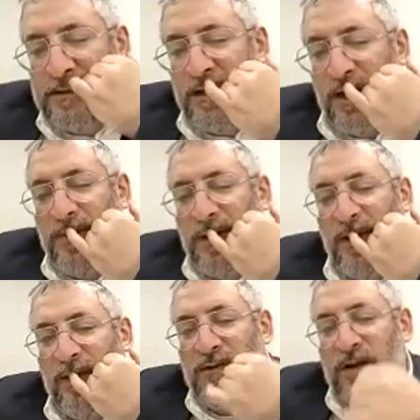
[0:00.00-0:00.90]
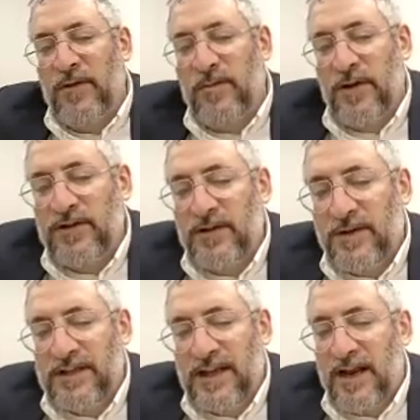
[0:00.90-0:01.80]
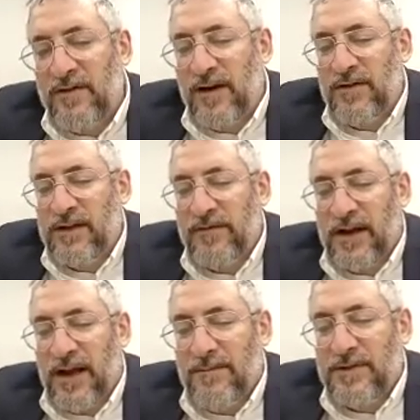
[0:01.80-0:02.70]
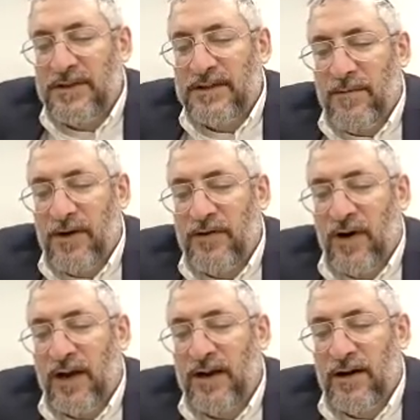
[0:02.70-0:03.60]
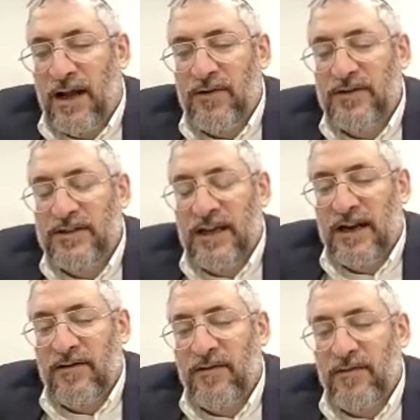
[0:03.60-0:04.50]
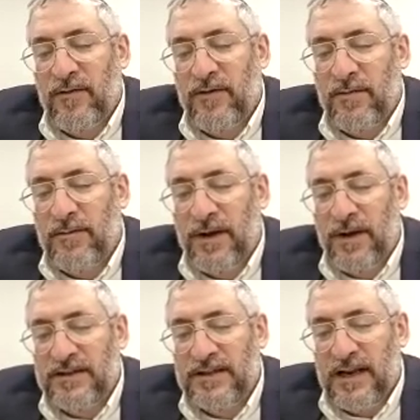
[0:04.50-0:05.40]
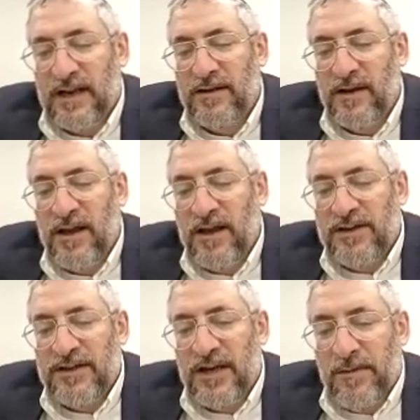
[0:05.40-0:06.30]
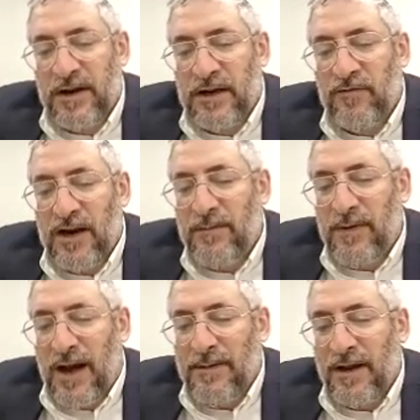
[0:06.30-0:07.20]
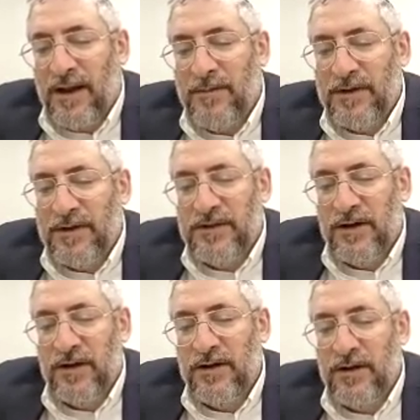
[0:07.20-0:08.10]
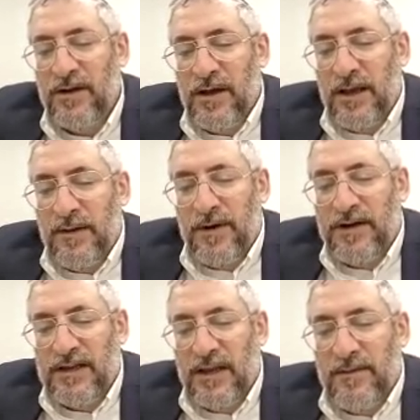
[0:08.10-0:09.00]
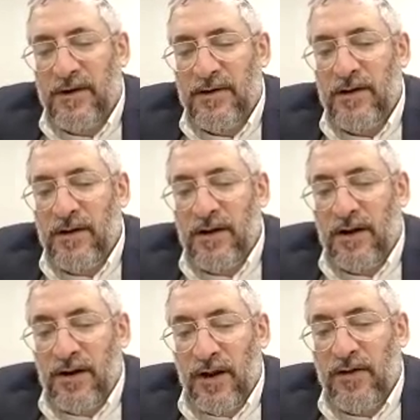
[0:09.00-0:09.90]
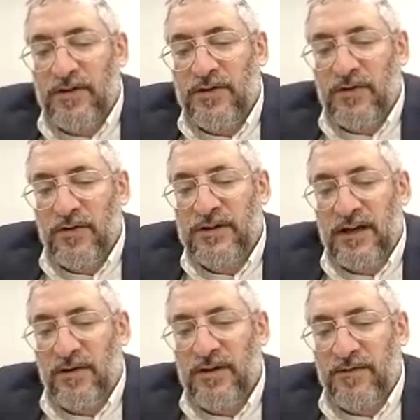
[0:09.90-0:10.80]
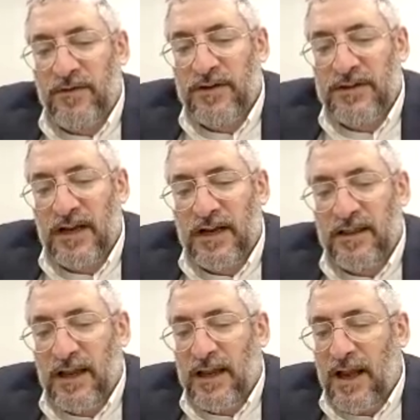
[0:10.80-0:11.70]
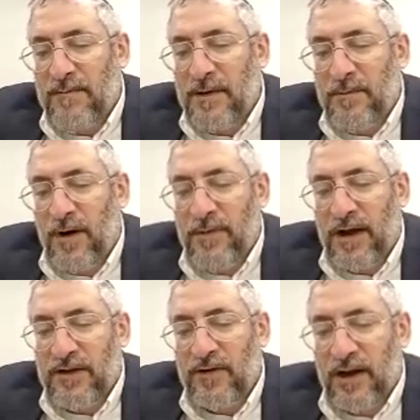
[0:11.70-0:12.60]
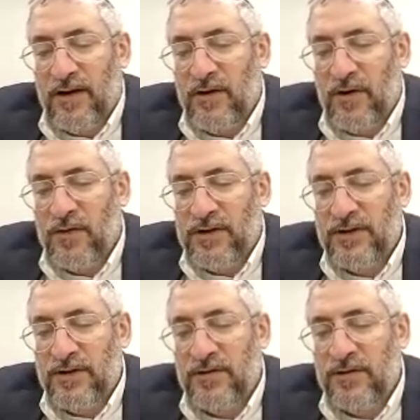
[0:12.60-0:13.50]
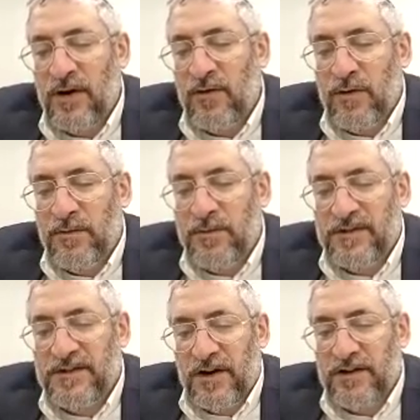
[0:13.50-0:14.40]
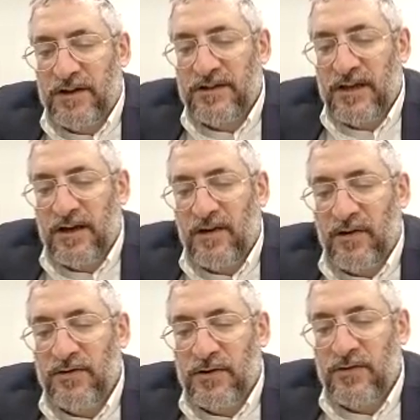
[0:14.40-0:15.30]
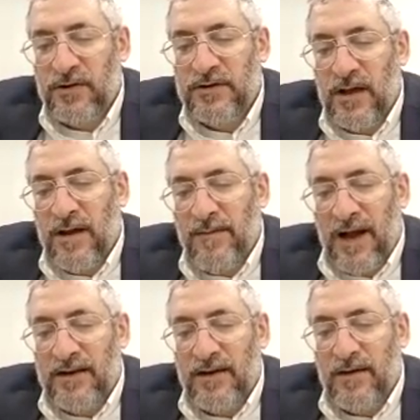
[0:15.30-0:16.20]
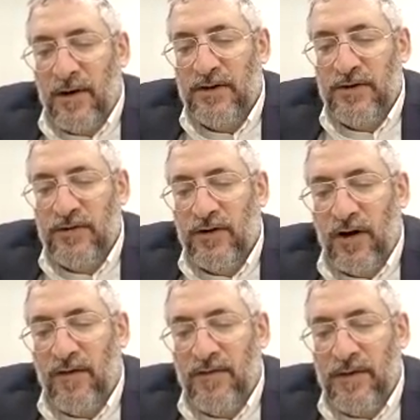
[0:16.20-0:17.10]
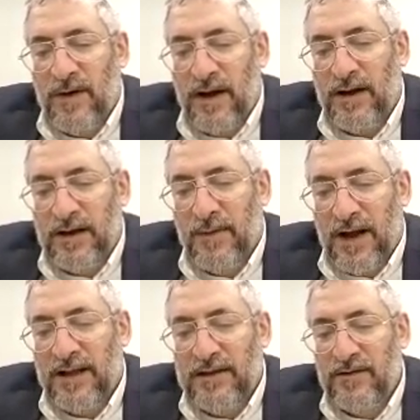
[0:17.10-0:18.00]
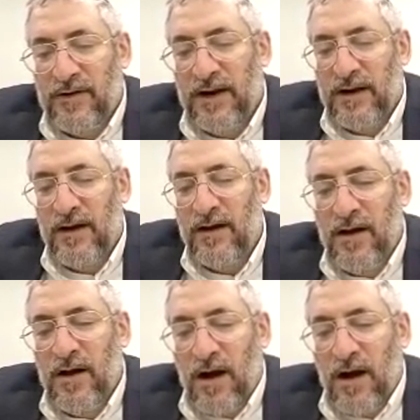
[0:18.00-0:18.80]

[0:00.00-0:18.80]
Zayim B'chol Yom. The Beis Shalom gets angry every day. Bekama Zamay Rega. How long to get angry for a second? Shnema Ki Rega Be'apin Chayim B'Tzaynek. Iba Yisayma Another source that he only used for a second, Lech ami ba b'chaderecha, go into your room of the sagad al secha, close the doors, ba'adcha behind you, chabi k'ma'at rega.